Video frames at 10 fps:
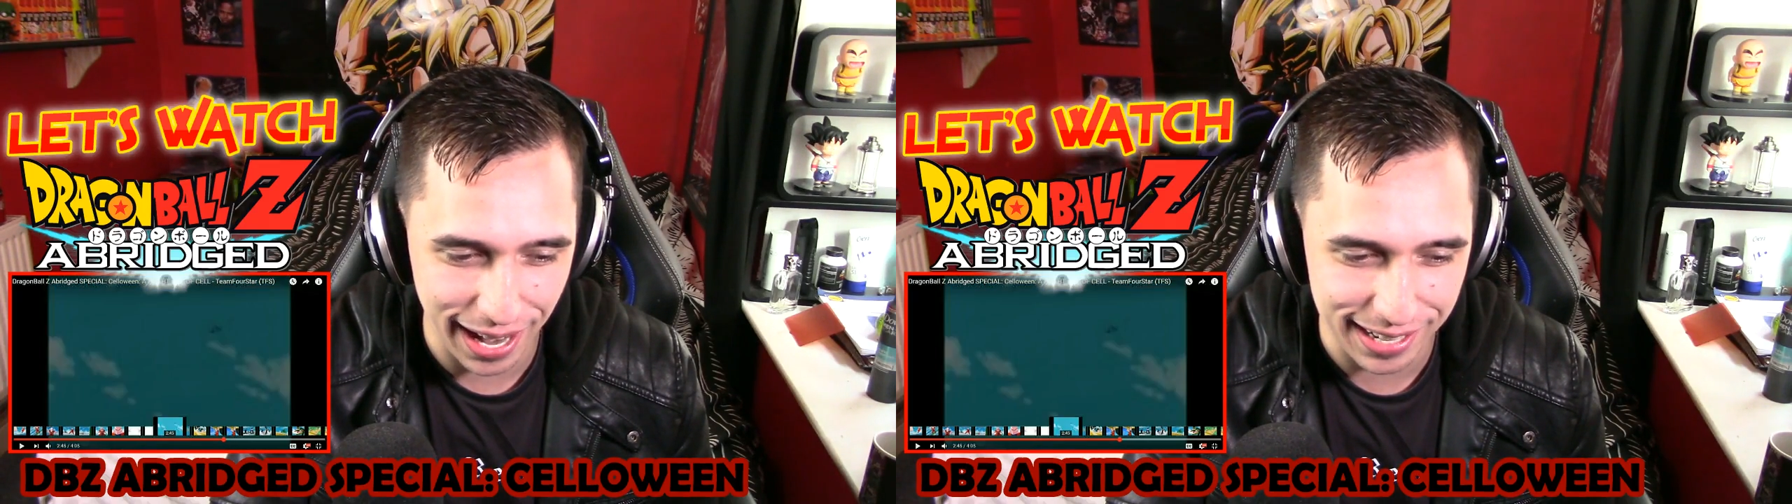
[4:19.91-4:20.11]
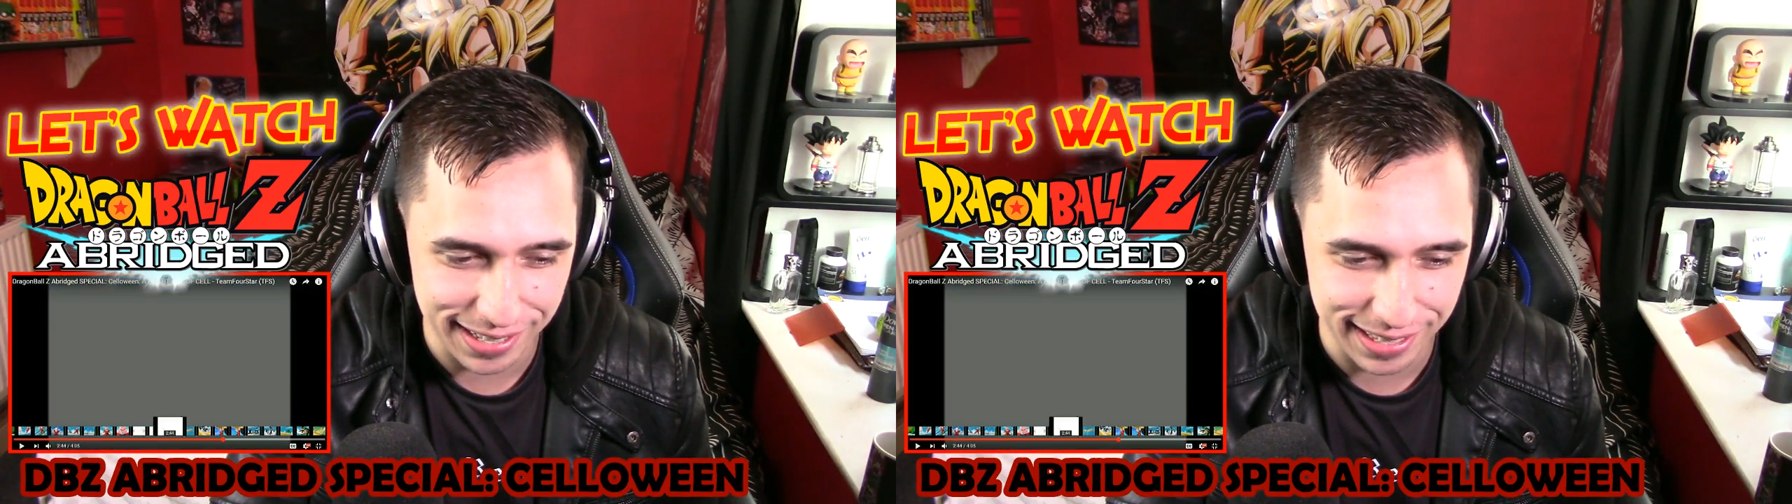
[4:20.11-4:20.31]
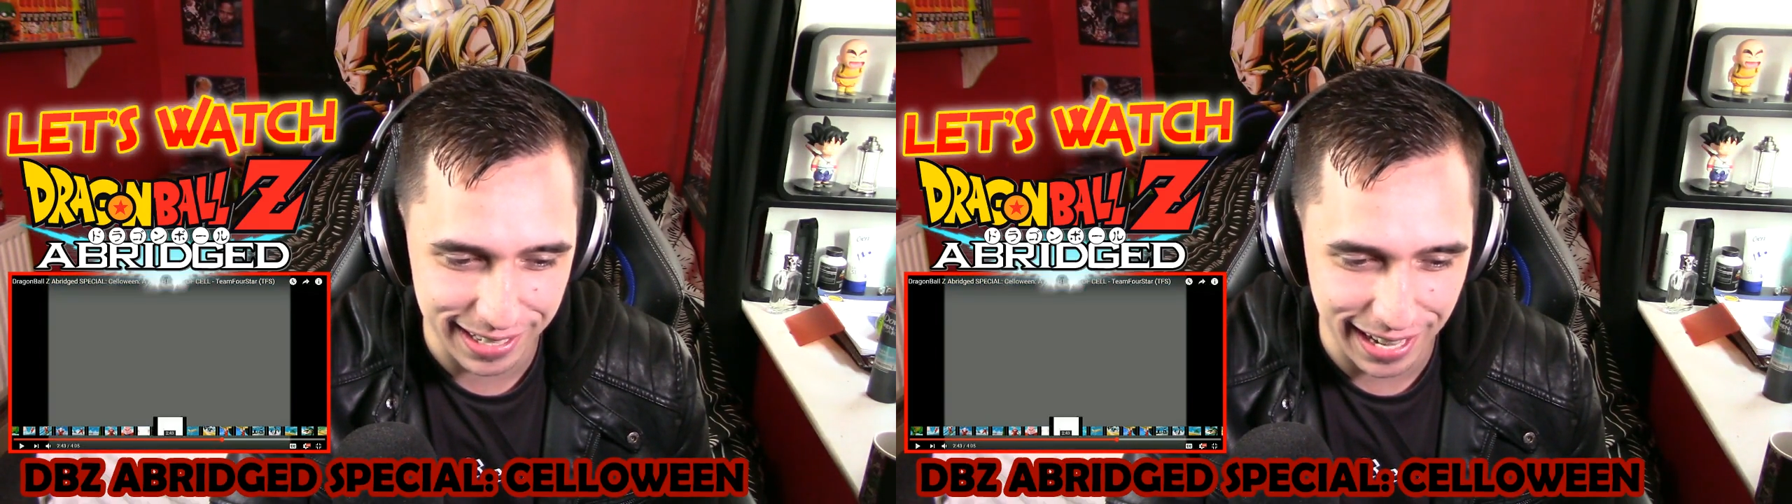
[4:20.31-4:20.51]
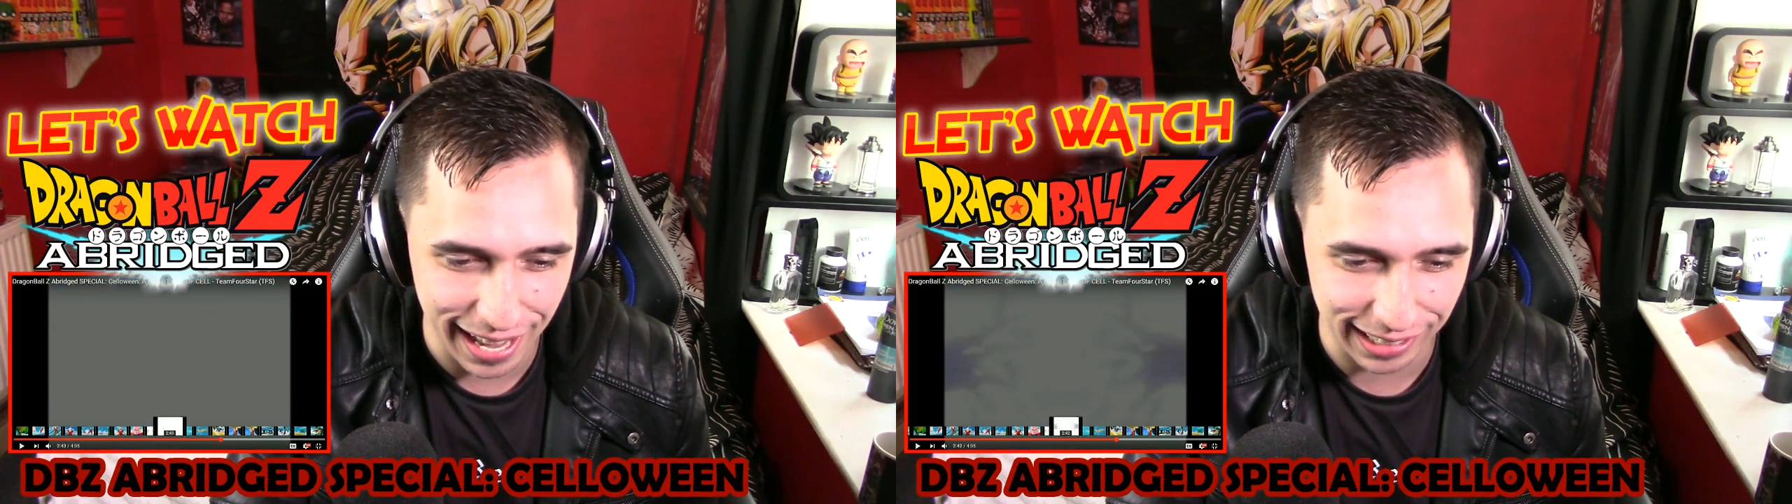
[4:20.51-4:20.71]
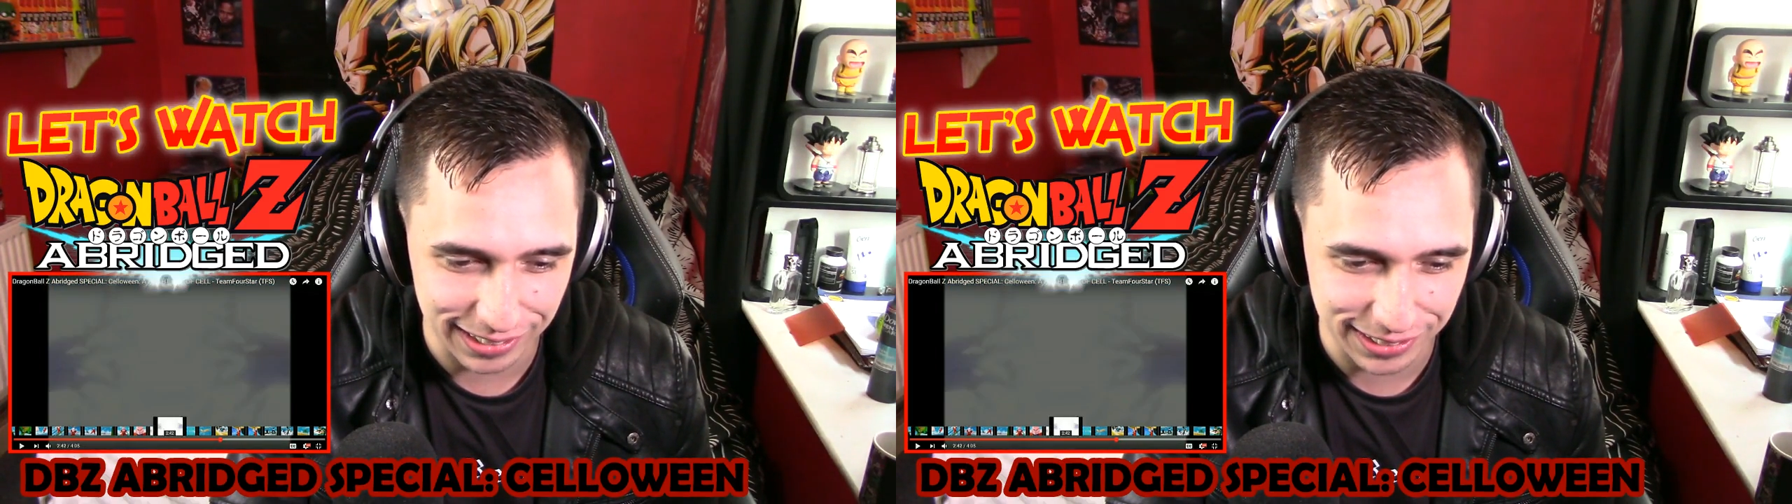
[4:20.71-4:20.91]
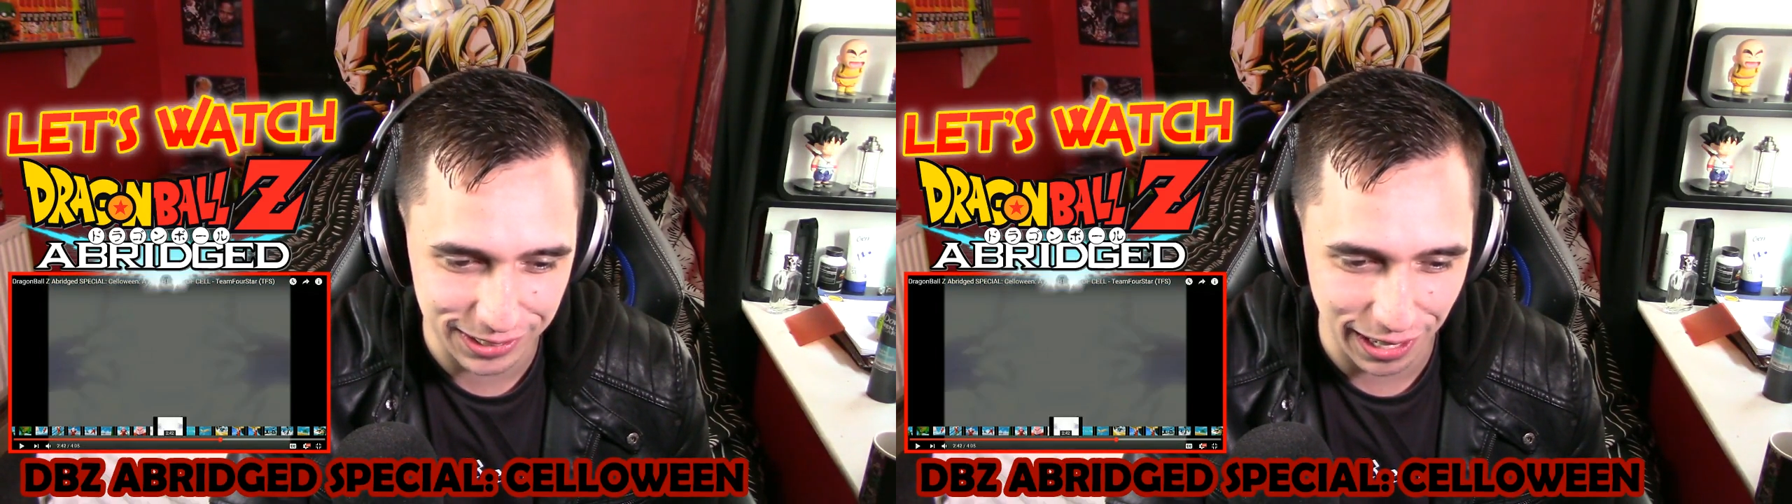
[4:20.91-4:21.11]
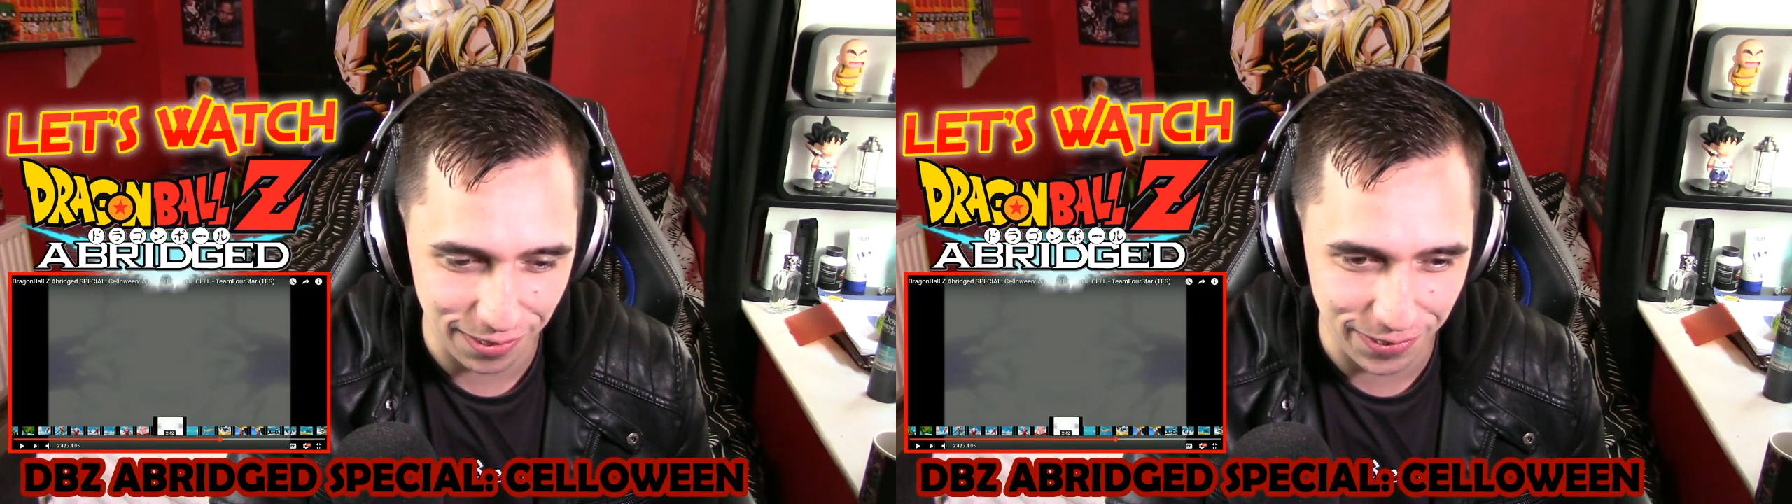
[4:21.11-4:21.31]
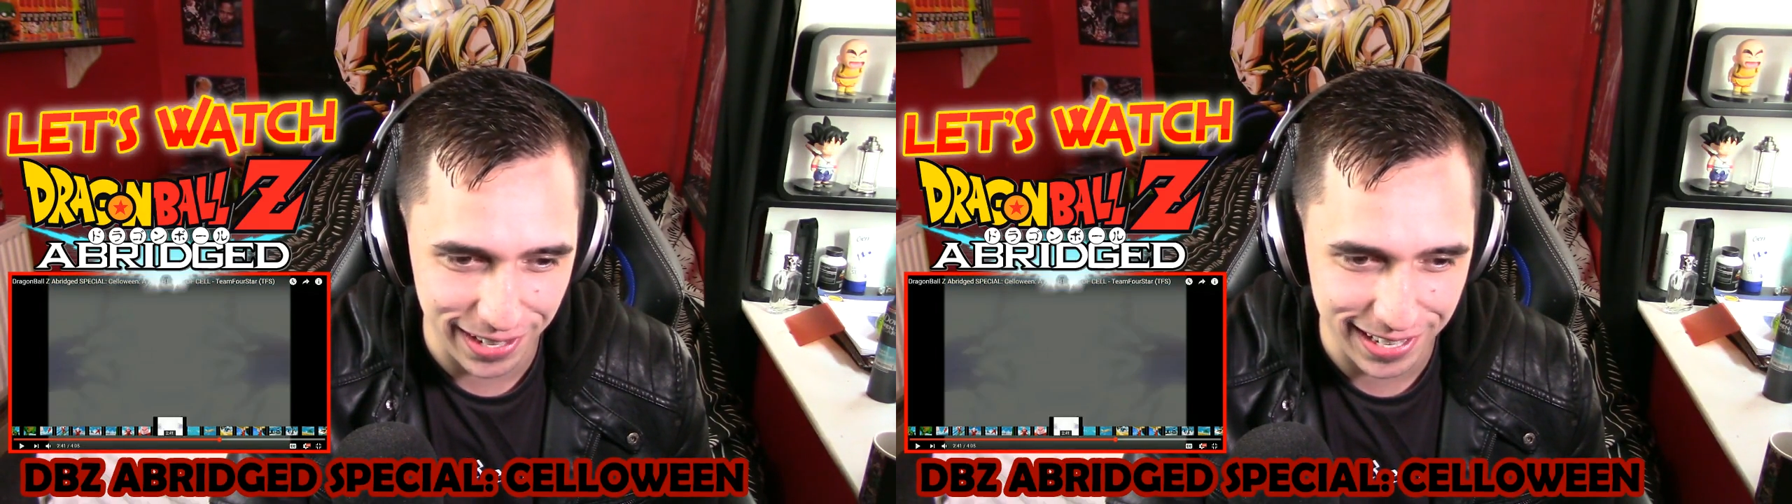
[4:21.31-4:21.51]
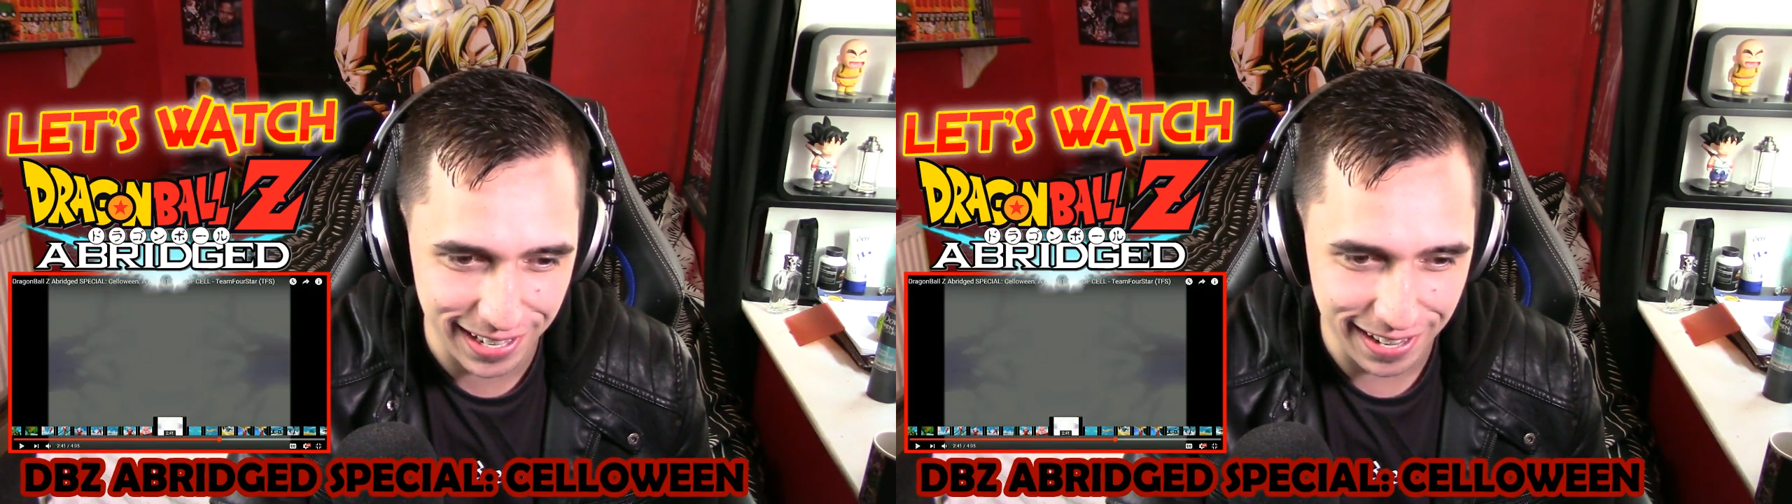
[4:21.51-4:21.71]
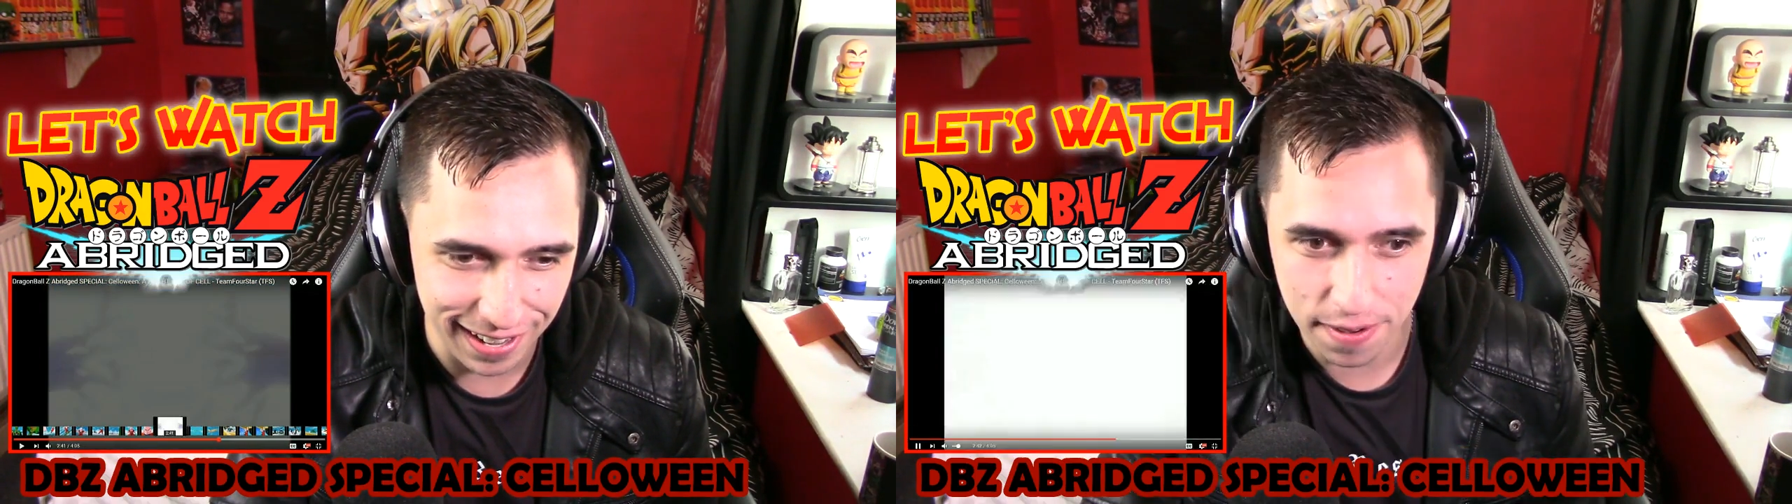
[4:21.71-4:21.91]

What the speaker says: anything else, shall we?